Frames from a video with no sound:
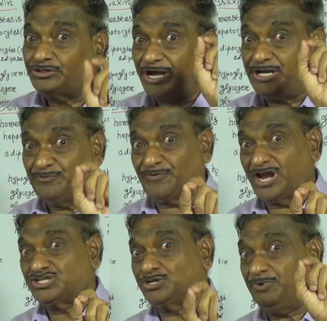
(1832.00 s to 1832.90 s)
the
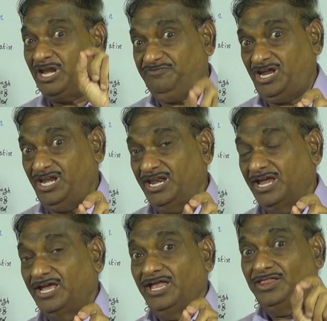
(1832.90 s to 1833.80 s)
difference
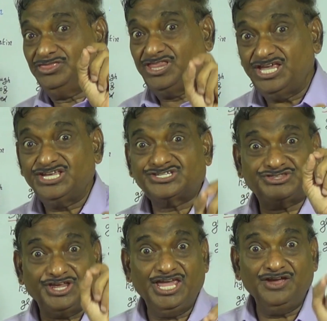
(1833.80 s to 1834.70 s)
between these
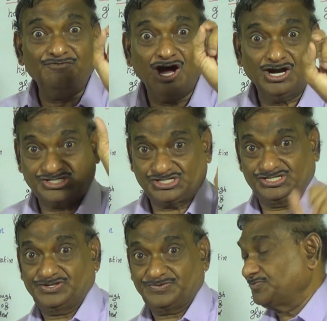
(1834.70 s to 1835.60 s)
three words.